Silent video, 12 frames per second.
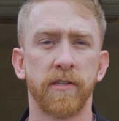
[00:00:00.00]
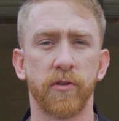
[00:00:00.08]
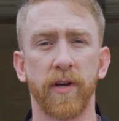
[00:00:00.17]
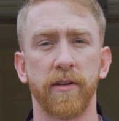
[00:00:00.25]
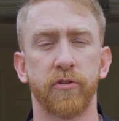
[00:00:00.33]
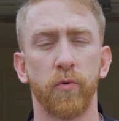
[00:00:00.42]
So
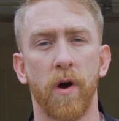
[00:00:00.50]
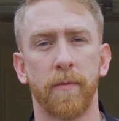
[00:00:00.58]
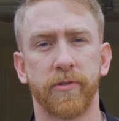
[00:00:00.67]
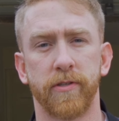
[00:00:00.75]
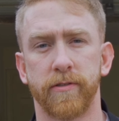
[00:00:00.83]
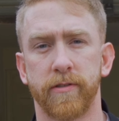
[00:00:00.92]
again, 2
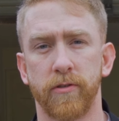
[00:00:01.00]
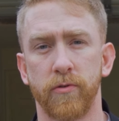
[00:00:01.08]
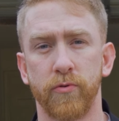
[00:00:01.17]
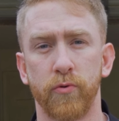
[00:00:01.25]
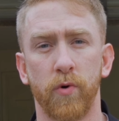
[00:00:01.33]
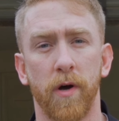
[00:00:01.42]
options.
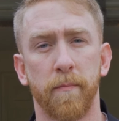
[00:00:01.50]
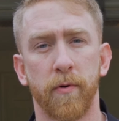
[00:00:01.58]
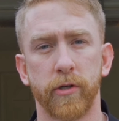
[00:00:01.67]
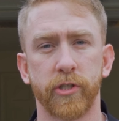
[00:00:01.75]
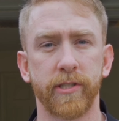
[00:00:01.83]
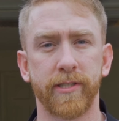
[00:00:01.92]
You
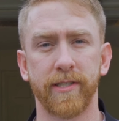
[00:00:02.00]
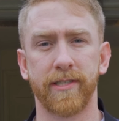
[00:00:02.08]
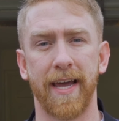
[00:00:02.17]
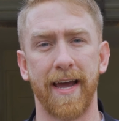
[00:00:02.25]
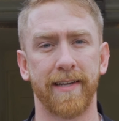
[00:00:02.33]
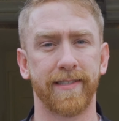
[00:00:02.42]
purchase this
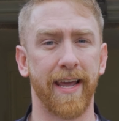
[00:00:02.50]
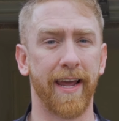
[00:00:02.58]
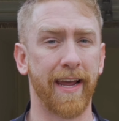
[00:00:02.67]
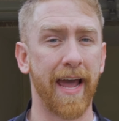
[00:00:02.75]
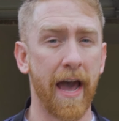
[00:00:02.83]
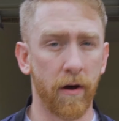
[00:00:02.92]
as
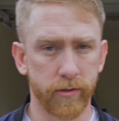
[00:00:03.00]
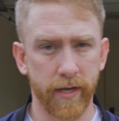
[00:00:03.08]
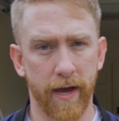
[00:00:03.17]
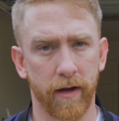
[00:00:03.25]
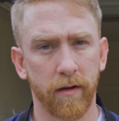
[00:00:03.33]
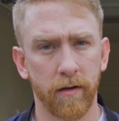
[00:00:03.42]
a house
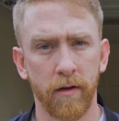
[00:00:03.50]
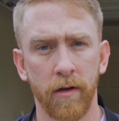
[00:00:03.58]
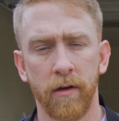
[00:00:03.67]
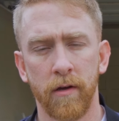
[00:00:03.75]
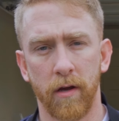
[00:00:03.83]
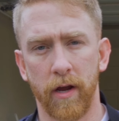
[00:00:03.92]
hack.
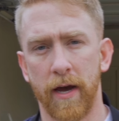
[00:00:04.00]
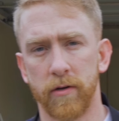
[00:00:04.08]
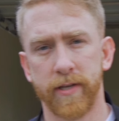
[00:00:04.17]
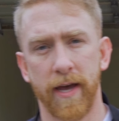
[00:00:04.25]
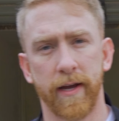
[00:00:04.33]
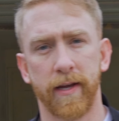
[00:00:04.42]
A
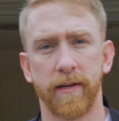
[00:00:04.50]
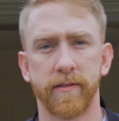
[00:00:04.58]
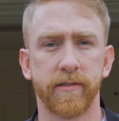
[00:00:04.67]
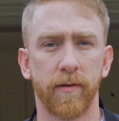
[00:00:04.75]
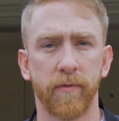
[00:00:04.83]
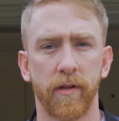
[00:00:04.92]
house hack
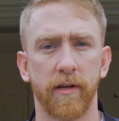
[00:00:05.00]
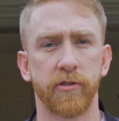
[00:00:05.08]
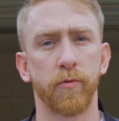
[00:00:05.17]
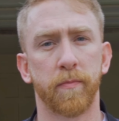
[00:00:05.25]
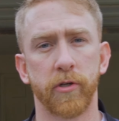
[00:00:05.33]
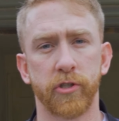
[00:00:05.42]
is something
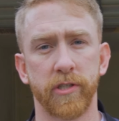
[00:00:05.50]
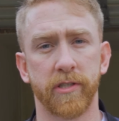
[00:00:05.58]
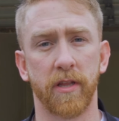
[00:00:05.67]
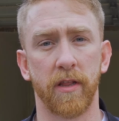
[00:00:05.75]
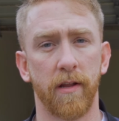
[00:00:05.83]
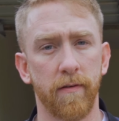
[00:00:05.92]
that you
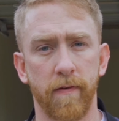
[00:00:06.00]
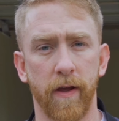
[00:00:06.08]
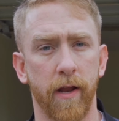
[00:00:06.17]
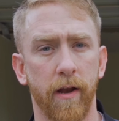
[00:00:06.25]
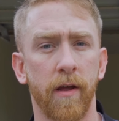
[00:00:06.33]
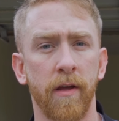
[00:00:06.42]
purchase, live
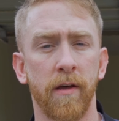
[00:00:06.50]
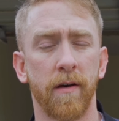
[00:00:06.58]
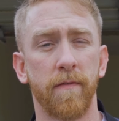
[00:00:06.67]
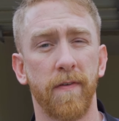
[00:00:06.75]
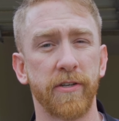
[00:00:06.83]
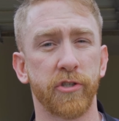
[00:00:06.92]
in,
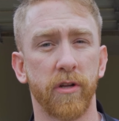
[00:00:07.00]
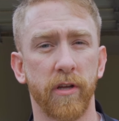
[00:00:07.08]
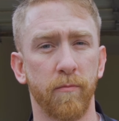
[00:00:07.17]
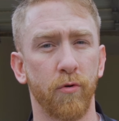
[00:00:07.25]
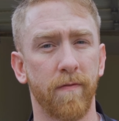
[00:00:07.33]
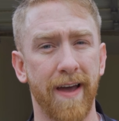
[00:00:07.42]

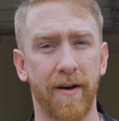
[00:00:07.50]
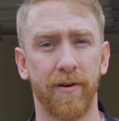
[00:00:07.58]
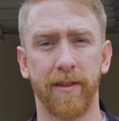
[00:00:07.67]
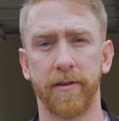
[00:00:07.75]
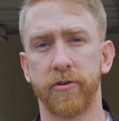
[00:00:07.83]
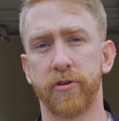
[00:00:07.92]
eventually move out,
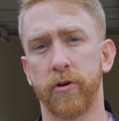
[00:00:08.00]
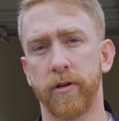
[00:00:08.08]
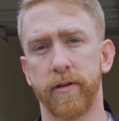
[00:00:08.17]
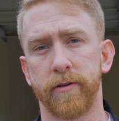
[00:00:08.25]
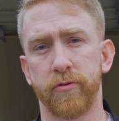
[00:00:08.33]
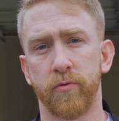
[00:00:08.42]
and then turn
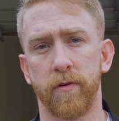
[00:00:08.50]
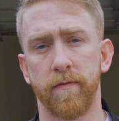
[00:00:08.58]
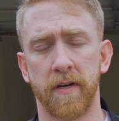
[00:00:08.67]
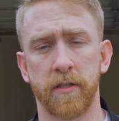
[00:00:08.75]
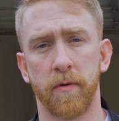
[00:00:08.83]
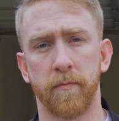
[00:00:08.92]
it into an
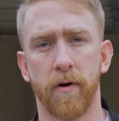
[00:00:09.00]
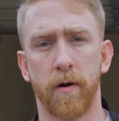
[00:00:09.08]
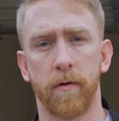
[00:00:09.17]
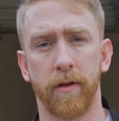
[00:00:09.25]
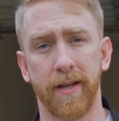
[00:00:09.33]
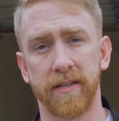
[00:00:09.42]
investment
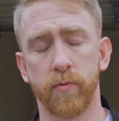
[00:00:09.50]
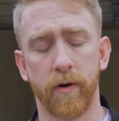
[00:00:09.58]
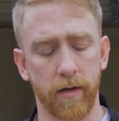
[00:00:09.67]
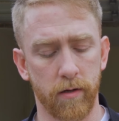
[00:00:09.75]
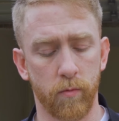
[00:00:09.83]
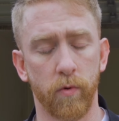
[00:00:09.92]
property. That's
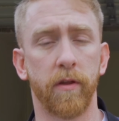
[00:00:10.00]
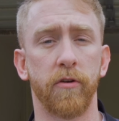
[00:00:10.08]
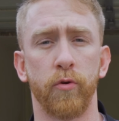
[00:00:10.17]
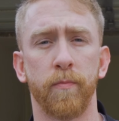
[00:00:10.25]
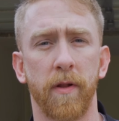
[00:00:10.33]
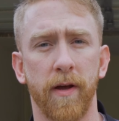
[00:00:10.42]
what I did with a
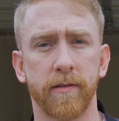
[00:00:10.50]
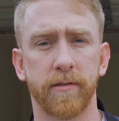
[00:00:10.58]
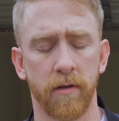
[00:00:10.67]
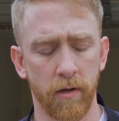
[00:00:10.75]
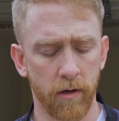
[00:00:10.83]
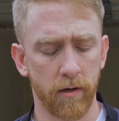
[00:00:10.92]

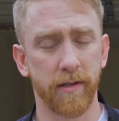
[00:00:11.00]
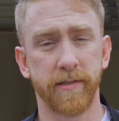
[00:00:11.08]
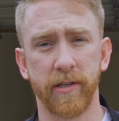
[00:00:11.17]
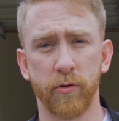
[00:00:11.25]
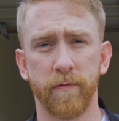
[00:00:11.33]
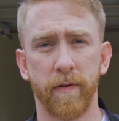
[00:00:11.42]
duplex, a
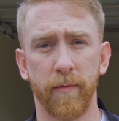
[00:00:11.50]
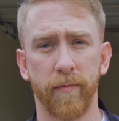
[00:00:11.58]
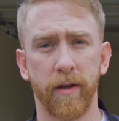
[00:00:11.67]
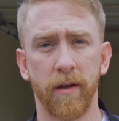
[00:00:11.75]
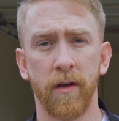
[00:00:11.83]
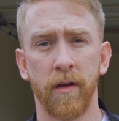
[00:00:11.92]
single
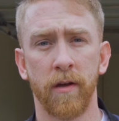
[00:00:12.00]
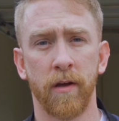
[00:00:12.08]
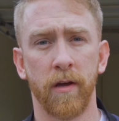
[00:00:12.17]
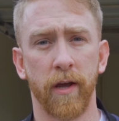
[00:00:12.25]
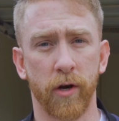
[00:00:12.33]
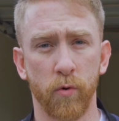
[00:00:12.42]
family,
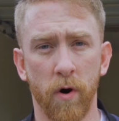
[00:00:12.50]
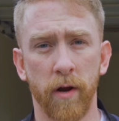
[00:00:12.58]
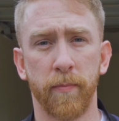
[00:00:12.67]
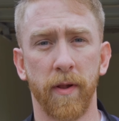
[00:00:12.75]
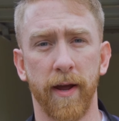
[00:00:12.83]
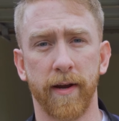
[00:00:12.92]
a
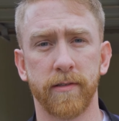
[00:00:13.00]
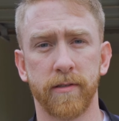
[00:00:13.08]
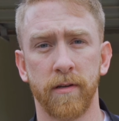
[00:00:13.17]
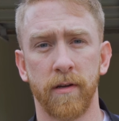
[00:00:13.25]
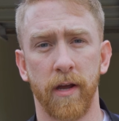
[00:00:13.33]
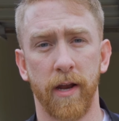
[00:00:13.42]

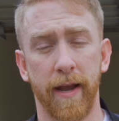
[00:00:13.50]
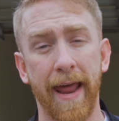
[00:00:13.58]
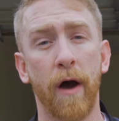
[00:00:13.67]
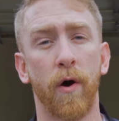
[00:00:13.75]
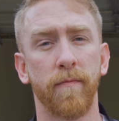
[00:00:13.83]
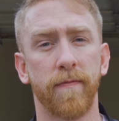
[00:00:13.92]
quadplex, and
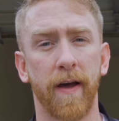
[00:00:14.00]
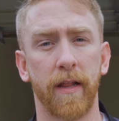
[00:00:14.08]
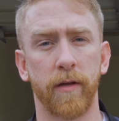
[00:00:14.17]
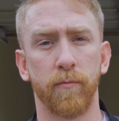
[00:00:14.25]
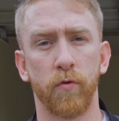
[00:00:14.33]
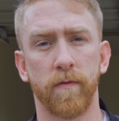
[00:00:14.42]
now I'm
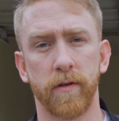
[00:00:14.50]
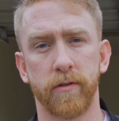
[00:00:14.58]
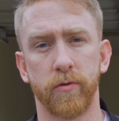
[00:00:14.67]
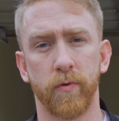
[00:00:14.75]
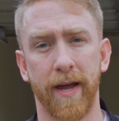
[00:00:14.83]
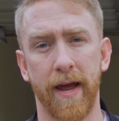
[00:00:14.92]
finally moving
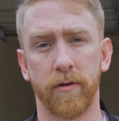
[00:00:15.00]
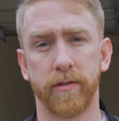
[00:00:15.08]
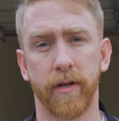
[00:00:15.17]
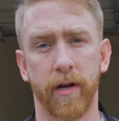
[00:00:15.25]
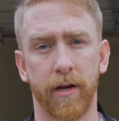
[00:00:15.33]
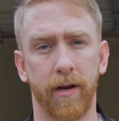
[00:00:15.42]
to a
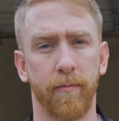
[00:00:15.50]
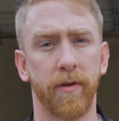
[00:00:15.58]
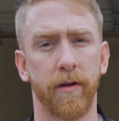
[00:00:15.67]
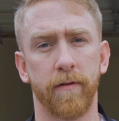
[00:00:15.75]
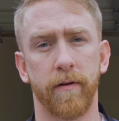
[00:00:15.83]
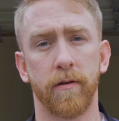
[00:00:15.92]
house that I'm gonna
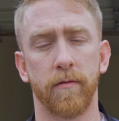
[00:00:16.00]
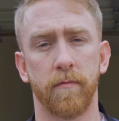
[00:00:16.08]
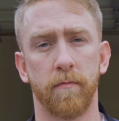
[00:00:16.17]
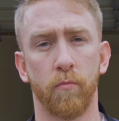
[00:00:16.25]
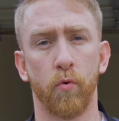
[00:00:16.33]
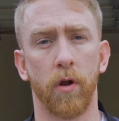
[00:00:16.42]
be in
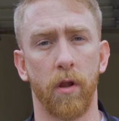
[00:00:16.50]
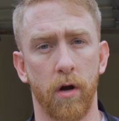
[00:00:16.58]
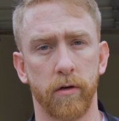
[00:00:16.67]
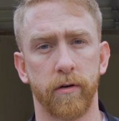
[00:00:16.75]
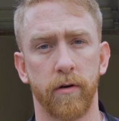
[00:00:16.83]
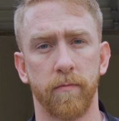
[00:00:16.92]
more
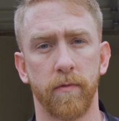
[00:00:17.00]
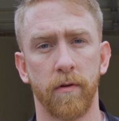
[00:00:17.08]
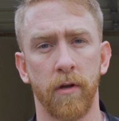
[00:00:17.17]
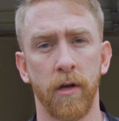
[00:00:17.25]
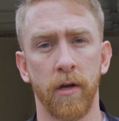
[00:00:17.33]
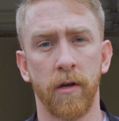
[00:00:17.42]
long-term.
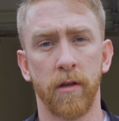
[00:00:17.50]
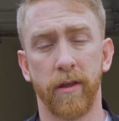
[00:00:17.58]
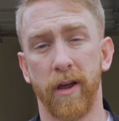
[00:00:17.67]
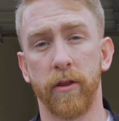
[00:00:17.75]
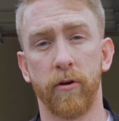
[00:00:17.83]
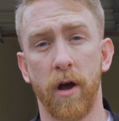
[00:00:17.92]

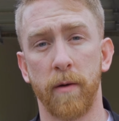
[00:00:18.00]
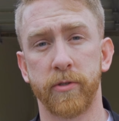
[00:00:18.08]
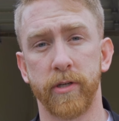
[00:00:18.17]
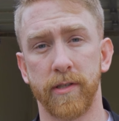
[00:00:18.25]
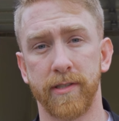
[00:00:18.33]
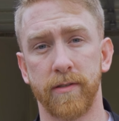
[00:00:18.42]
The other
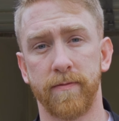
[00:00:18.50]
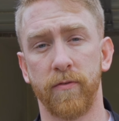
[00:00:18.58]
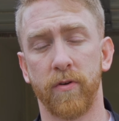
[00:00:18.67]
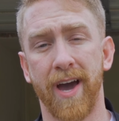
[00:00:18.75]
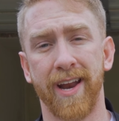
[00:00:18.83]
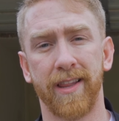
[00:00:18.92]
option is if
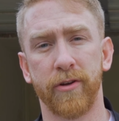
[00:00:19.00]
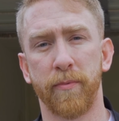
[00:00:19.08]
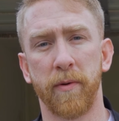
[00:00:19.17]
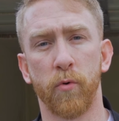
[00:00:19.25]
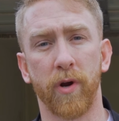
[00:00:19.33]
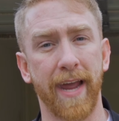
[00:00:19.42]
you've got a little
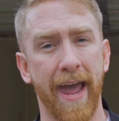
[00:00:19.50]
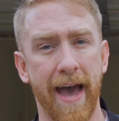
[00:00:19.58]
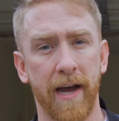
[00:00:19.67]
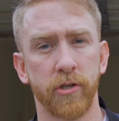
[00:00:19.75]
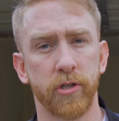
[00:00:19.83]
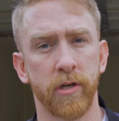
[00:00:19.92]
bit more
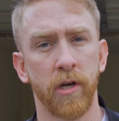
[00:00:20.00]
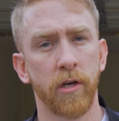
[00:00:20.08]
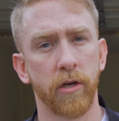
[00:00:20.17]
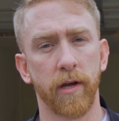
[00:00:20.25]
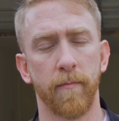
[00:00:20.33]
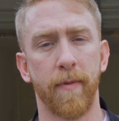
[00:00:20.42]
cash,
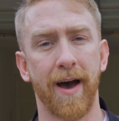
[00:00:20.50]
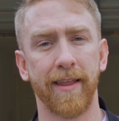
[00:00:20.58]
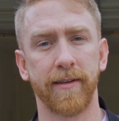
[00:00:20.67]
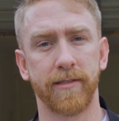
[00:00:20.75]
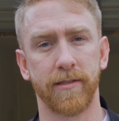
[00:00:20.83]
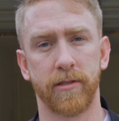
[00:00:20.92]
you can buy
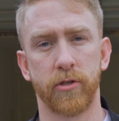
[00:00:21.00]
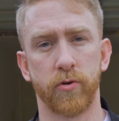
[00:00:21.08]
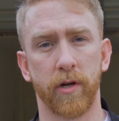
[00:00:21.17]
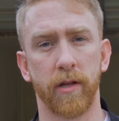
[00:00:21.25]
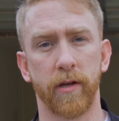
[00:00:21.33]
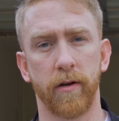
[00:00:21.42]
this as
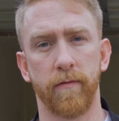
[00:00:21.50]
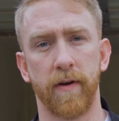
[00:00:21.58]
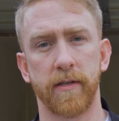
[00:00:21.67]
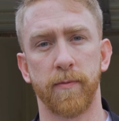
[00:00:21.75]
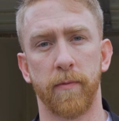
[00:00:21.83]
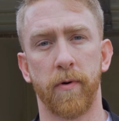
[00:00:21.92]
strictly an
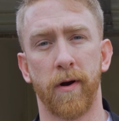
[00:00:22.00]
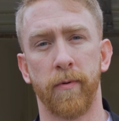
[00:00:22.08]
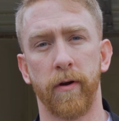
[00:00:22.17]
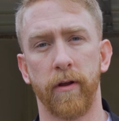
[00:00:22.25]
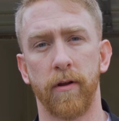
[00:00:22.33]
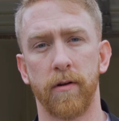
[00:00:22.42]
investment
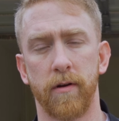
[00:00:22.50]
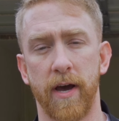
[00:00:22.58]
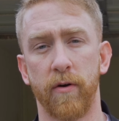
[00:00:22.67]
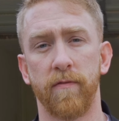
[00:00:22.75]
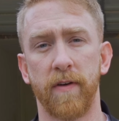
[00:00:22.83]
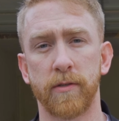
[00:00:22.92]
property.
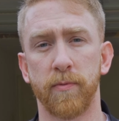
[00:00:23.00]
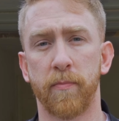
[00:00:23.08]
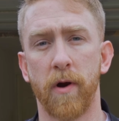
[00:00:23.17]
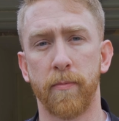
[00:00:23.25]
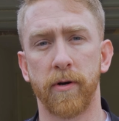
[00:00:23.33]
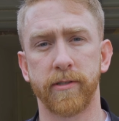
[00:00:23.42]
Now, an investment
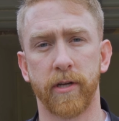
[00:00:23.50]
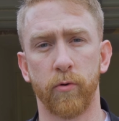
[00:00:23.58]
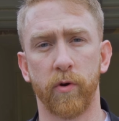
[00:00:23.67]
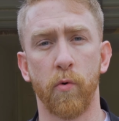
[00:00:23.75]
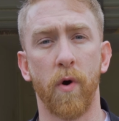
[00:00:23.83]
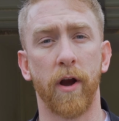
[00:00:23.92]
property is
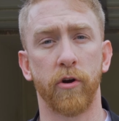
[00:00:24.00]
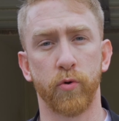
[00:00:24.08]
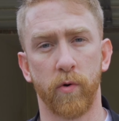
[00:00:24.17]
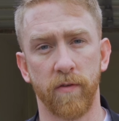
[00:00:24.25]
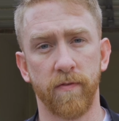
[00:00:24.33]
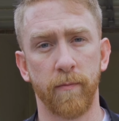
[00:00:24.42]
gonna require
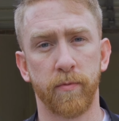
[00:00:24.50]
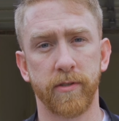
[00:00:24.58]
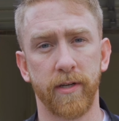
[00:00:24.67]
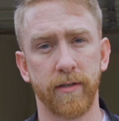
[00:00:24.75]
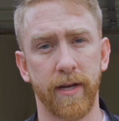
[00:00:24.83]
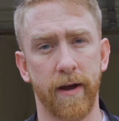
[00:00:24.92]

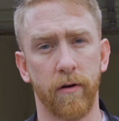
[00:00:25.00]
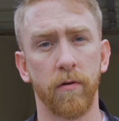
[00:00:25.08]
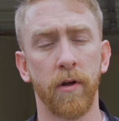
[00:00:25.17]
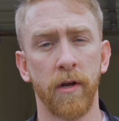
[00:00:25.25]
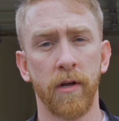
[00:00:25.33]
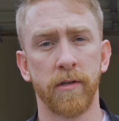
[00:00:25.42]
25% down,
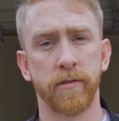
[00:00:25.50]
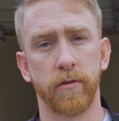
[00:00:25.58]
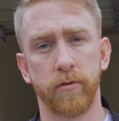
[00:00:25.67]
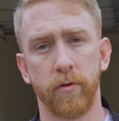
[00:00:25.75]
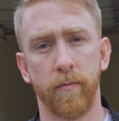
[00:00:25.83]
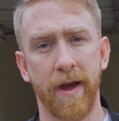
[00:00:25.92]
so
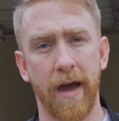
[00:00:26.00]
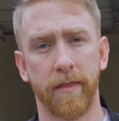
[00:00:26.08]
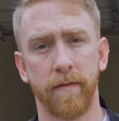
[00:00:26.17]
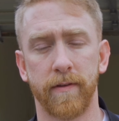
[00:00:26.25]
do the math.